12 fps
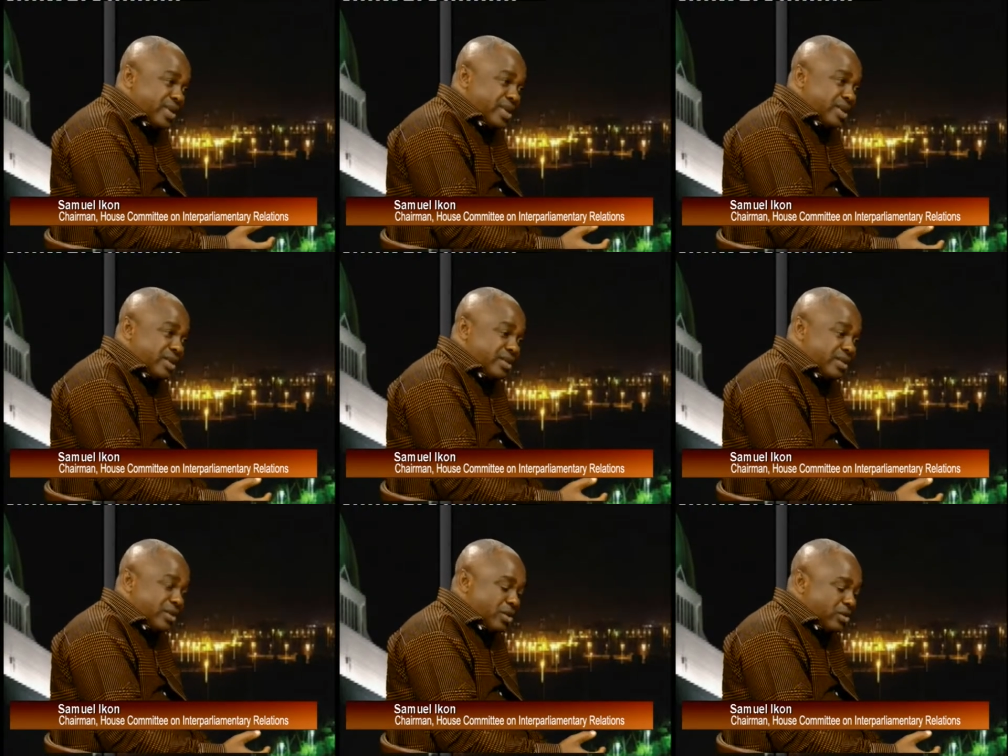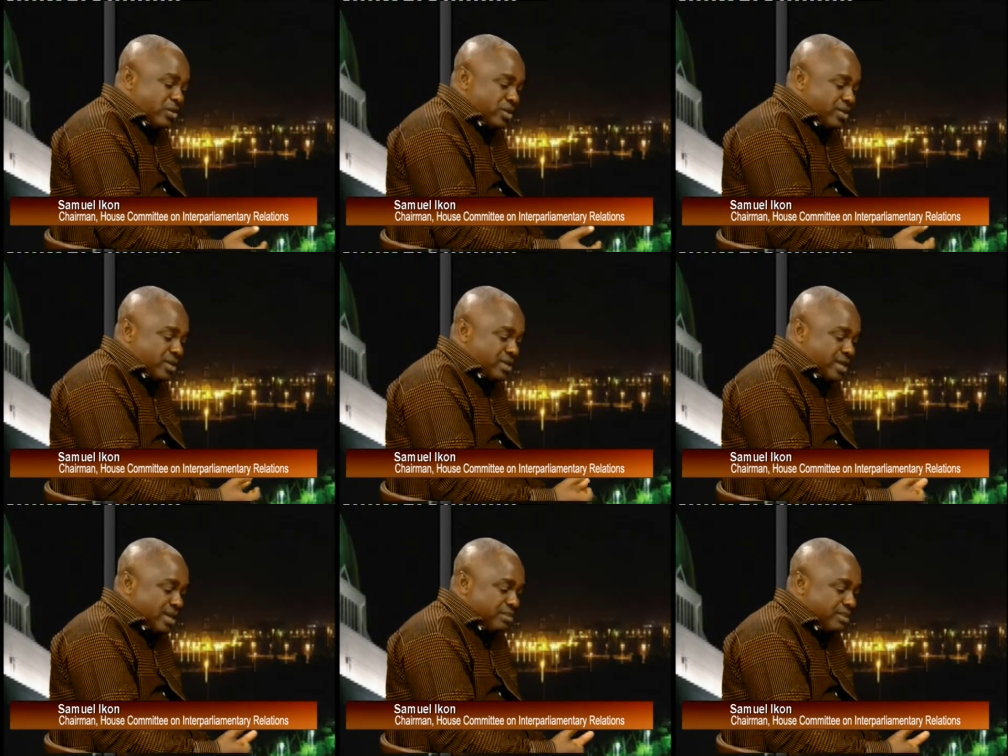Okay. Not just
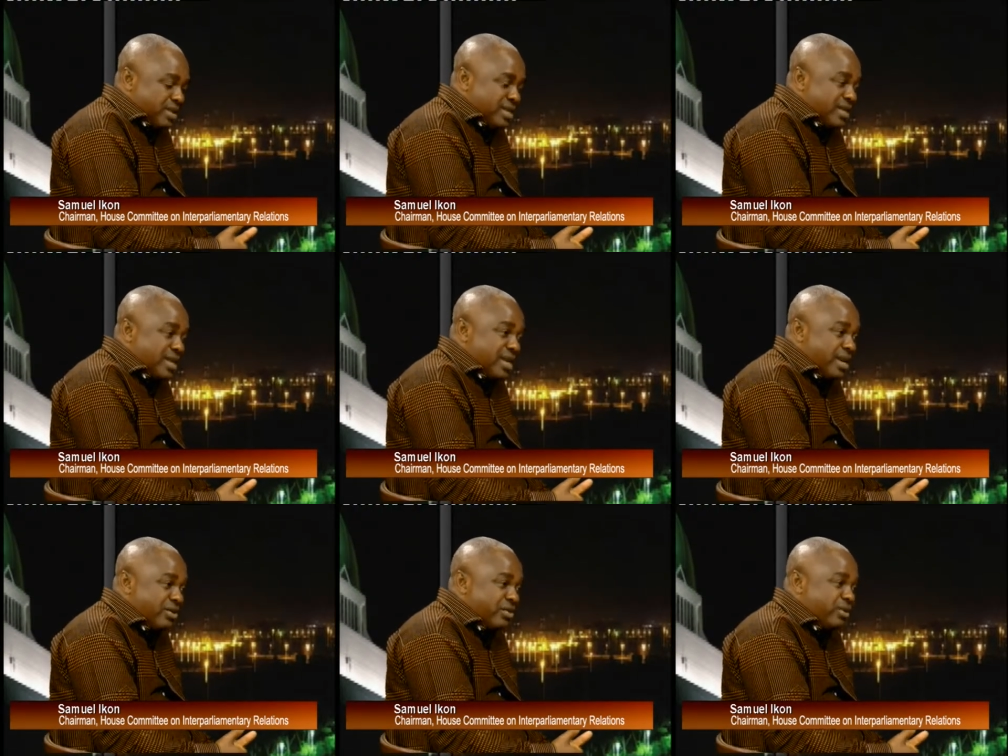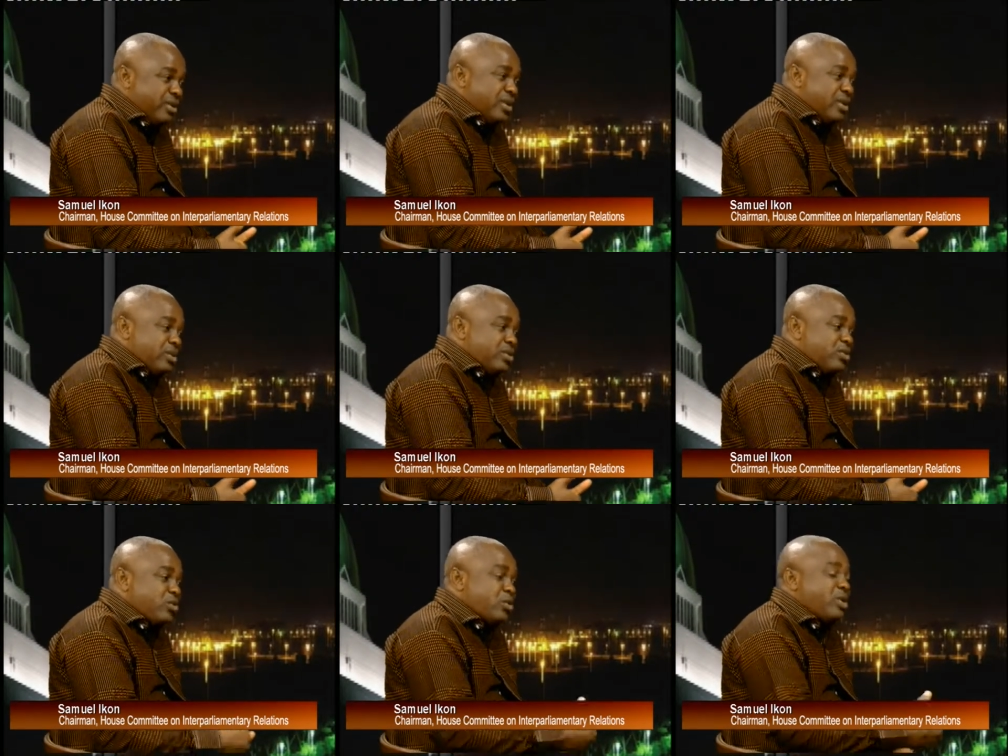uh, sitting down
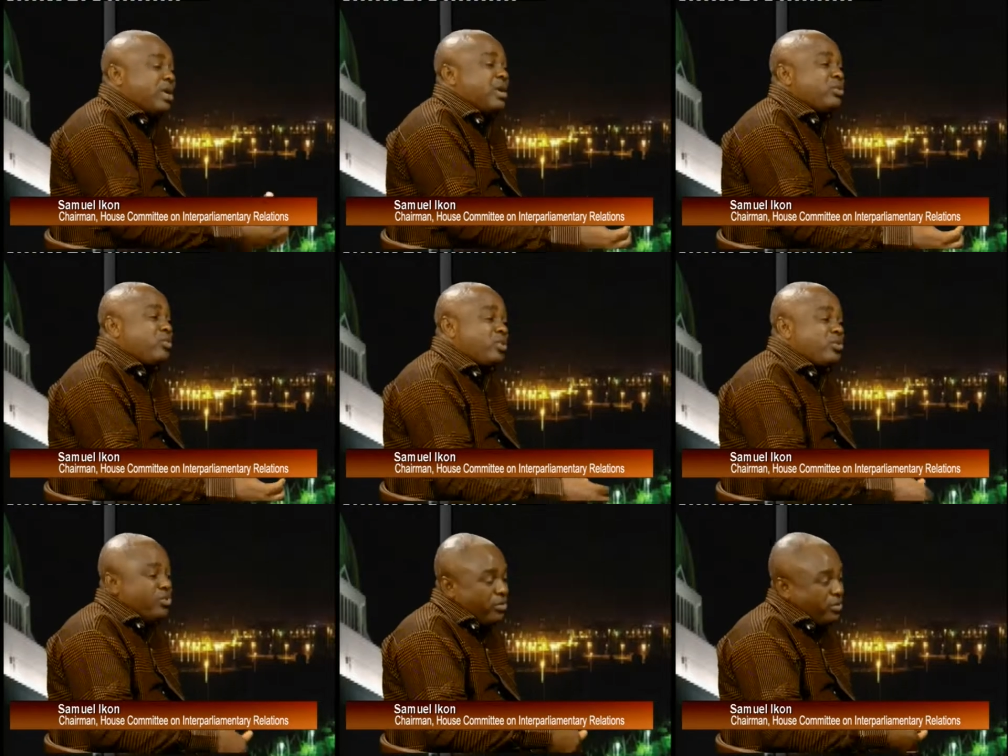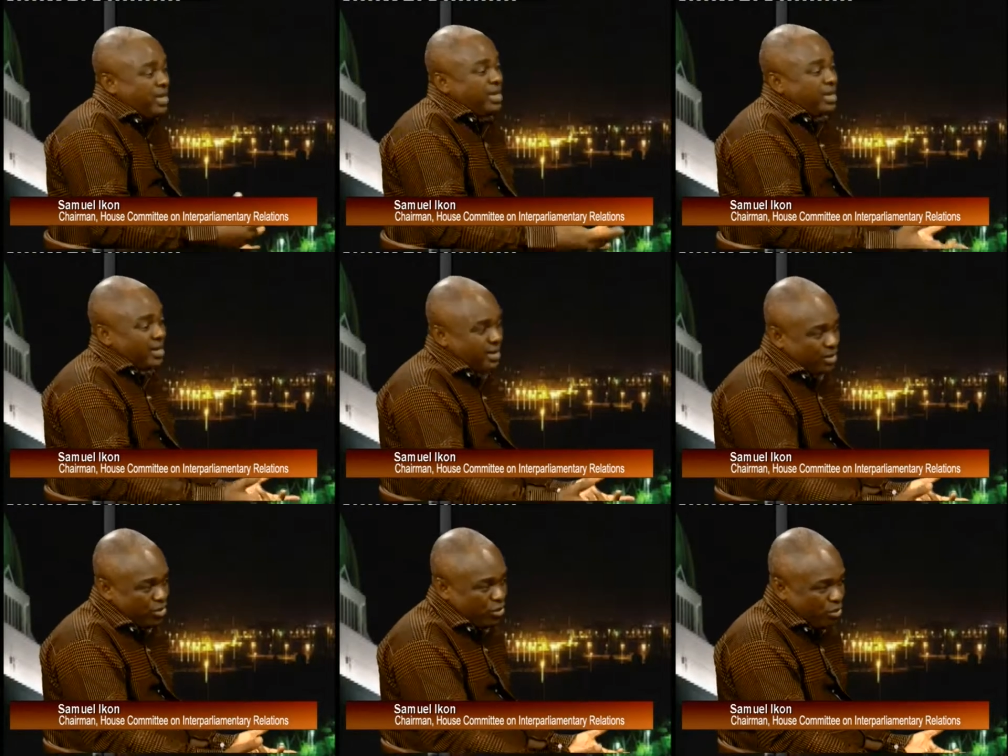to churn out what you think
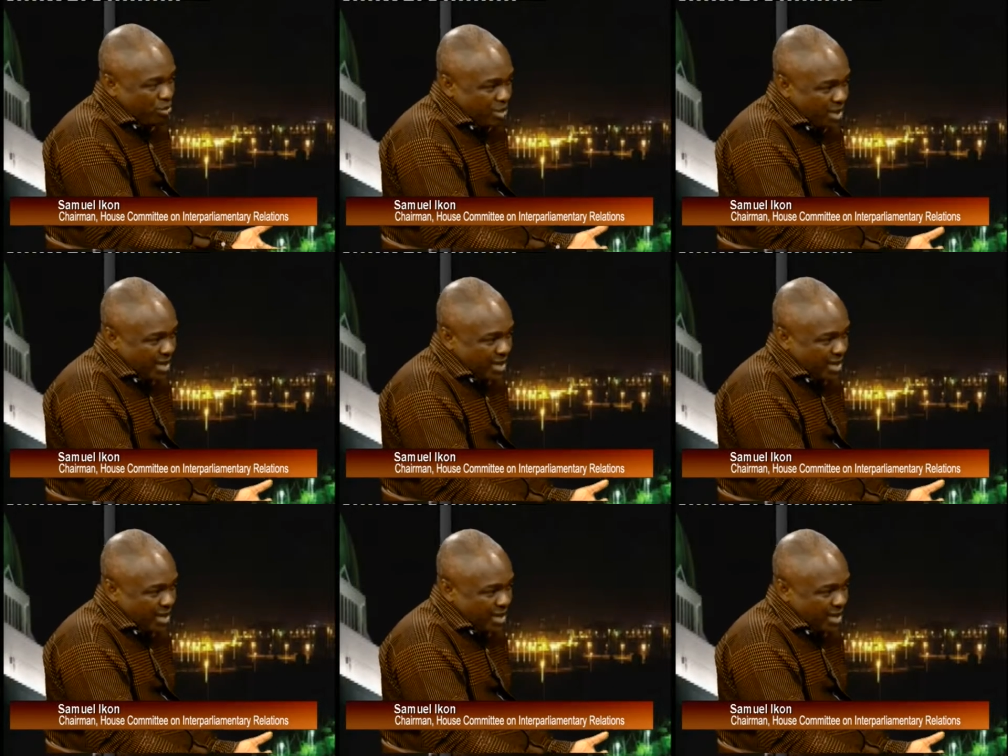should be,